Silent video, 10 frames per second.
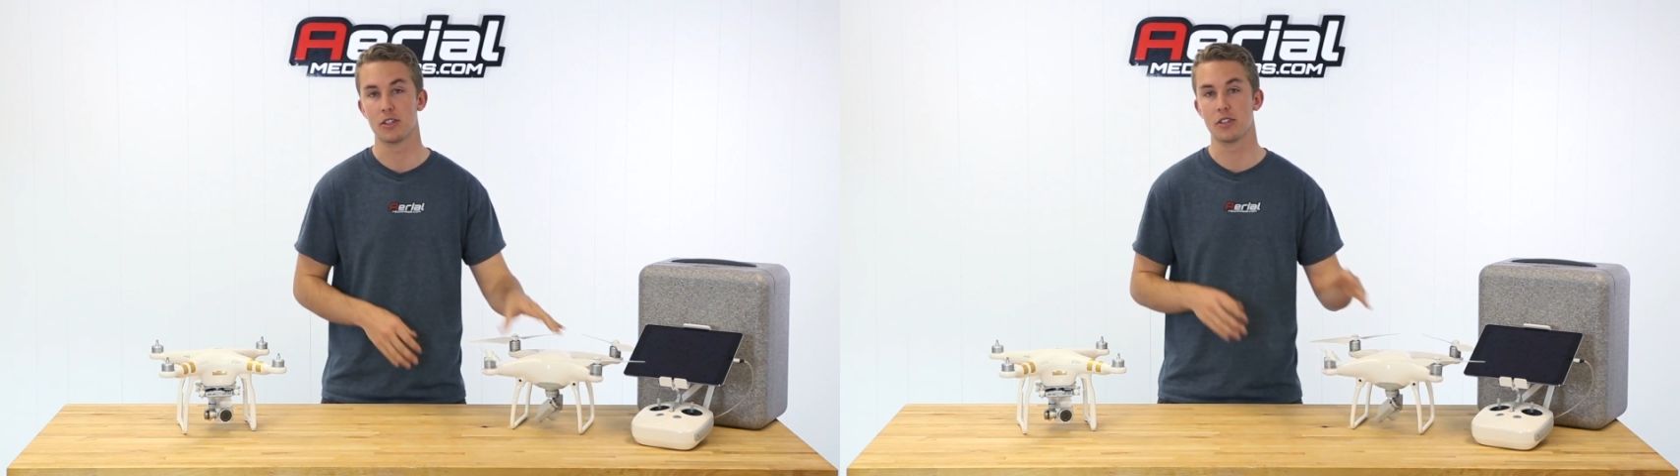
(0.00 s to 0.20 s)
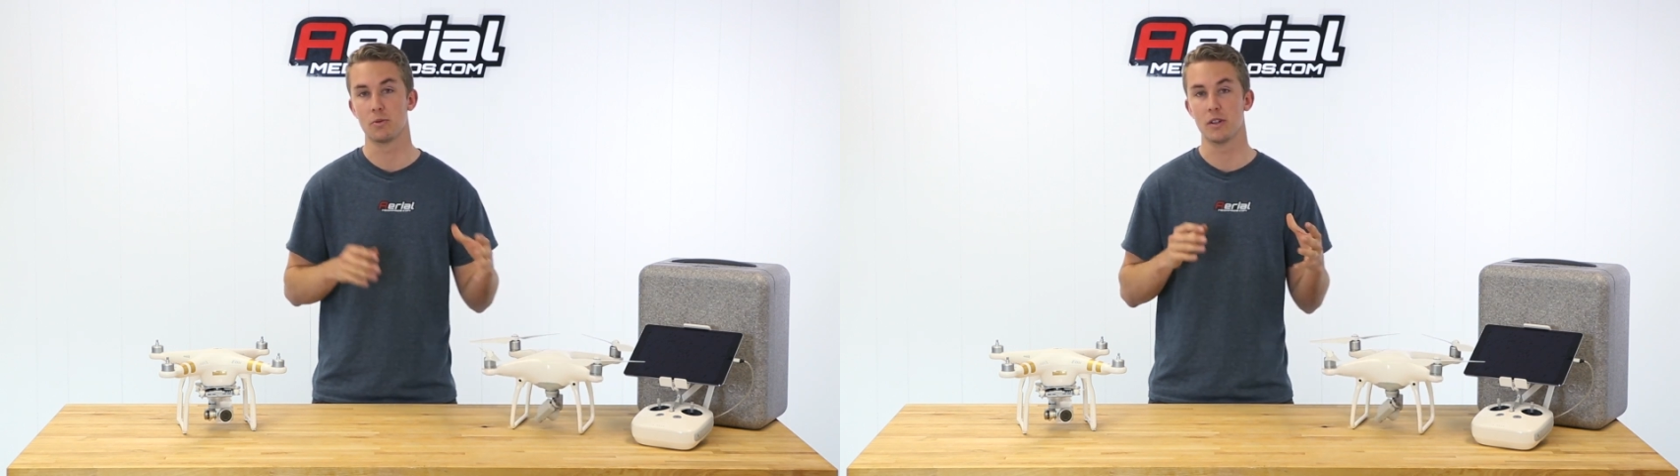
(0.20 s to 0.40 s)

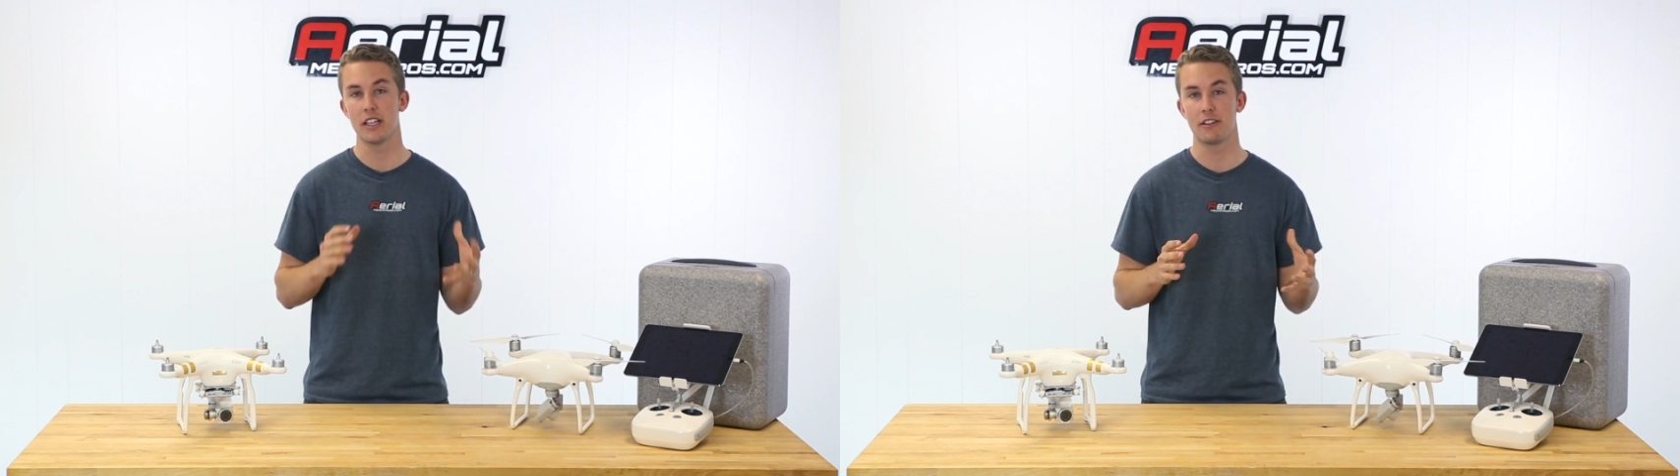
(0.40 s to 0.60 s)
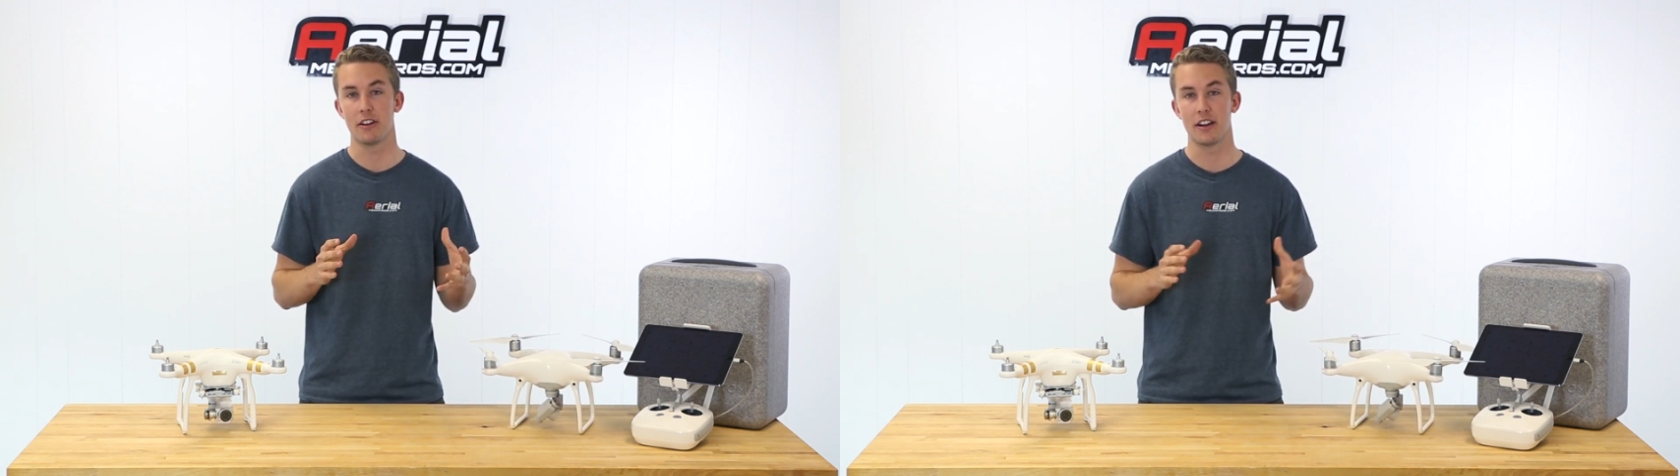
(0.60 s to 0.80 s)
which is
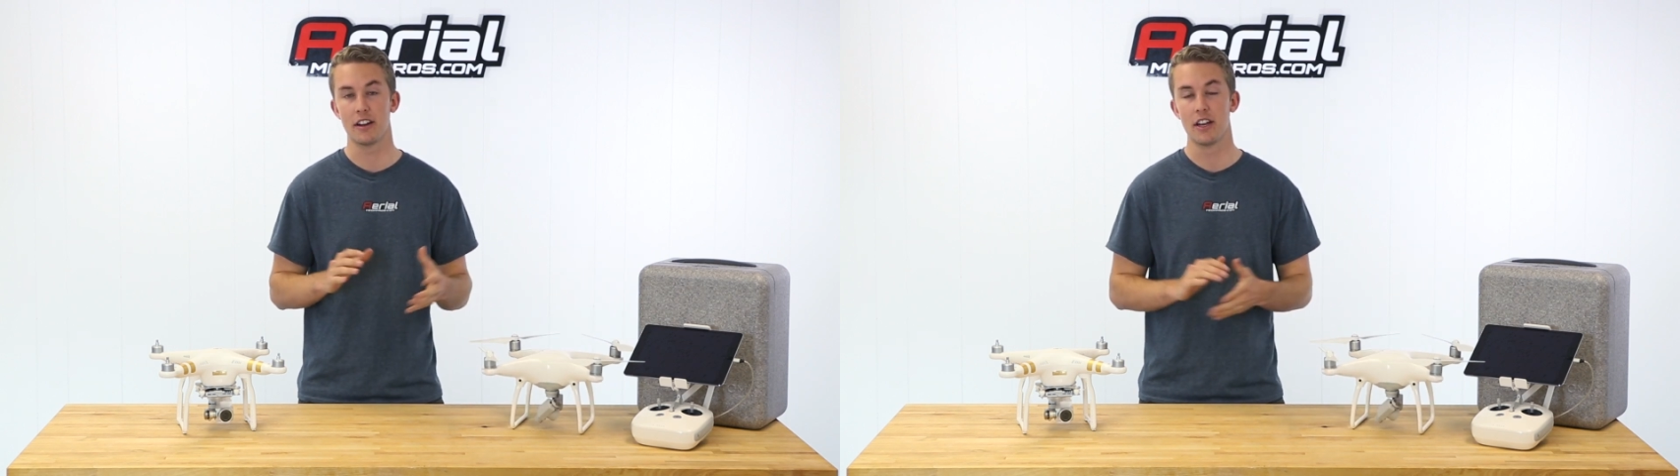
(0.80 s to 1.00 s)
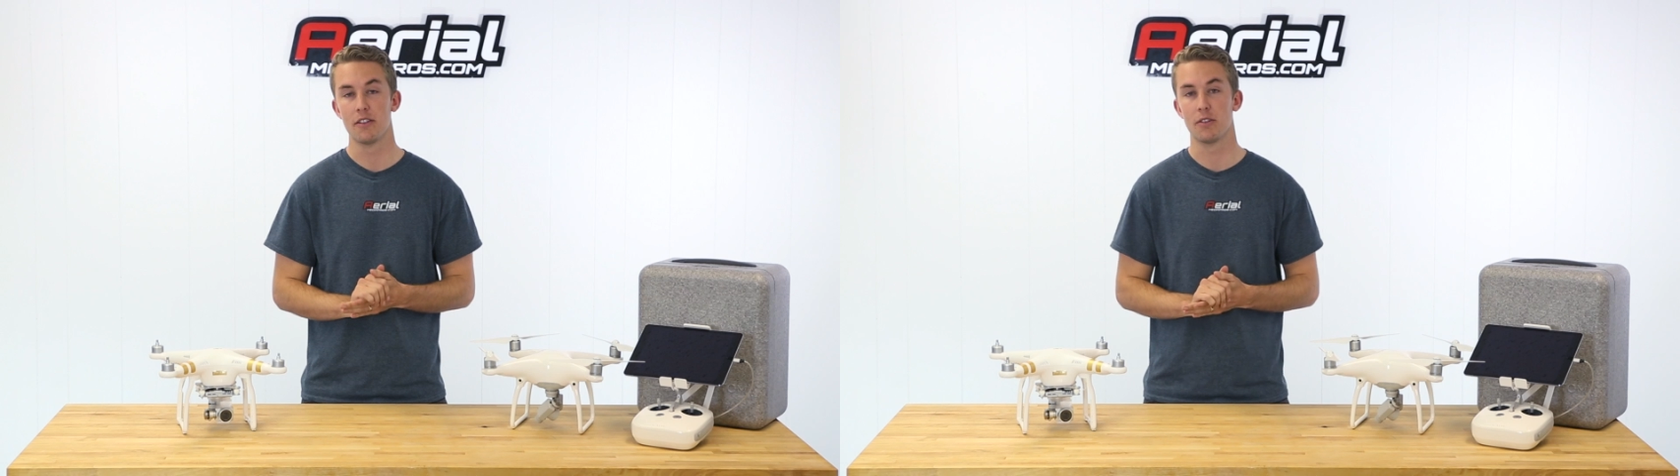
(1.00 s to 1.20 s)
really
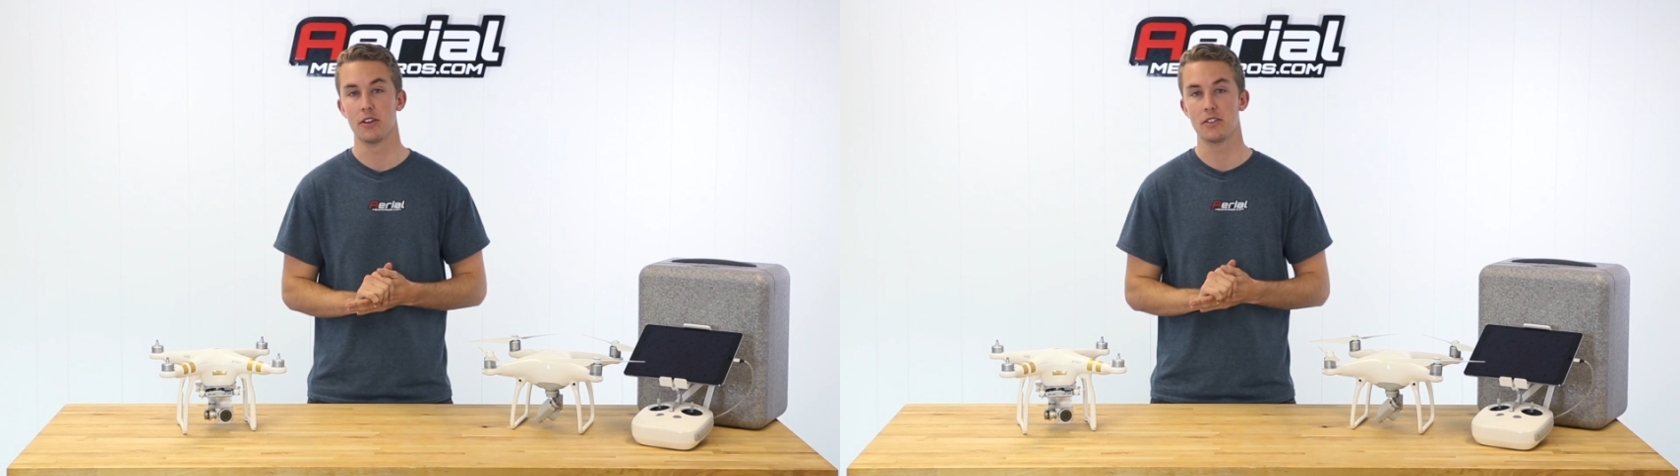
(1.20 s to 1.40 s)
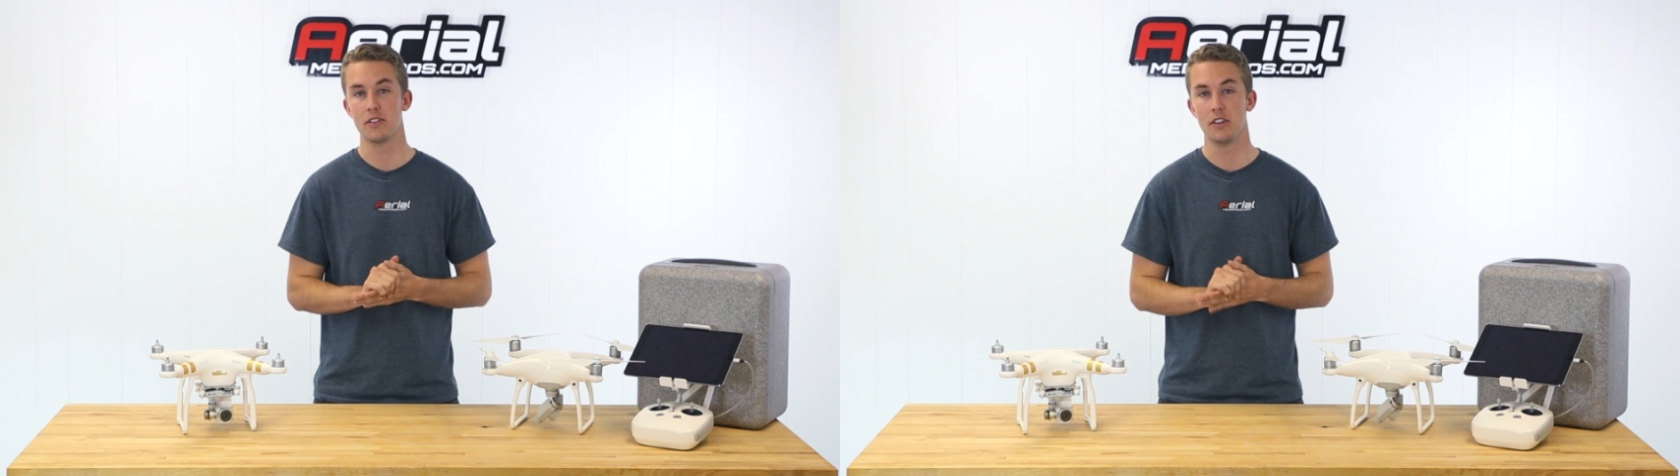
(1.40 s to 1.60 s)
great for
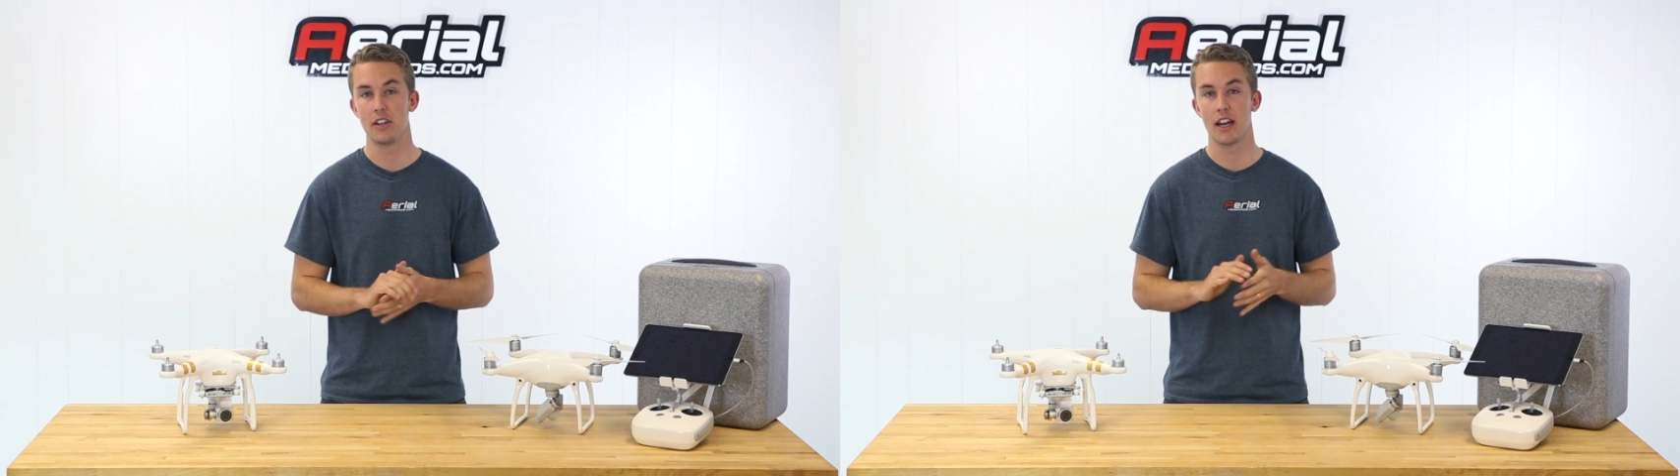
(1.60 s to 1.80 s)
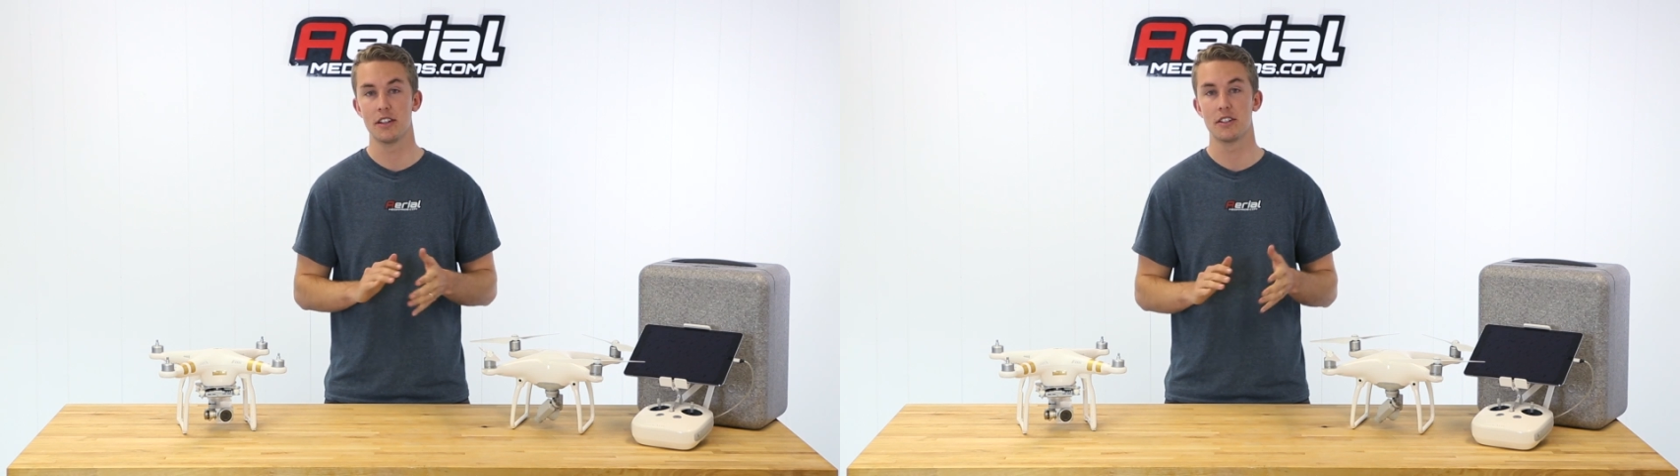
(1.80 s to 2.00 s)
those of you
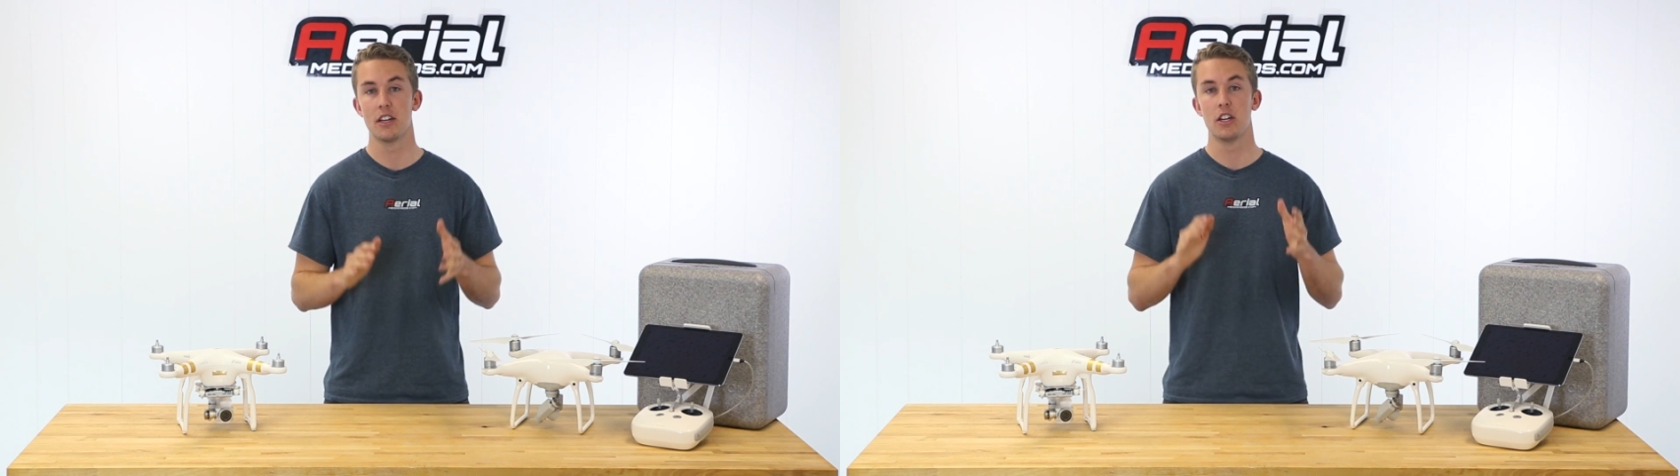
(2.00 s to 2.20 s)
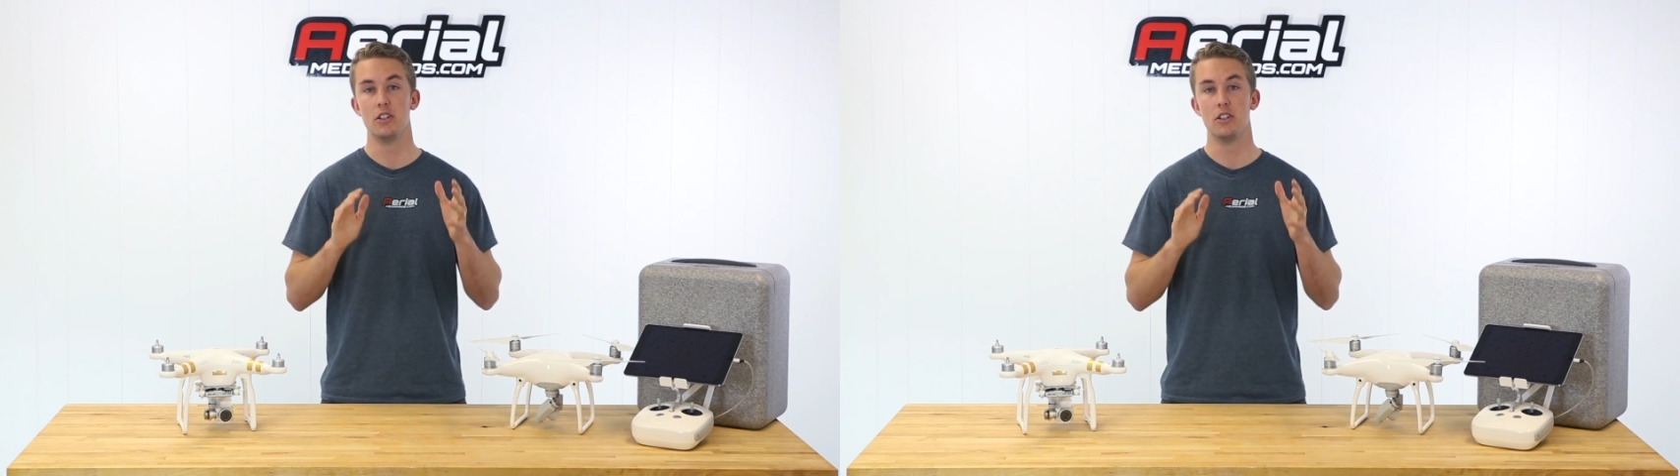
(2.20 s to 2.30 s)
guys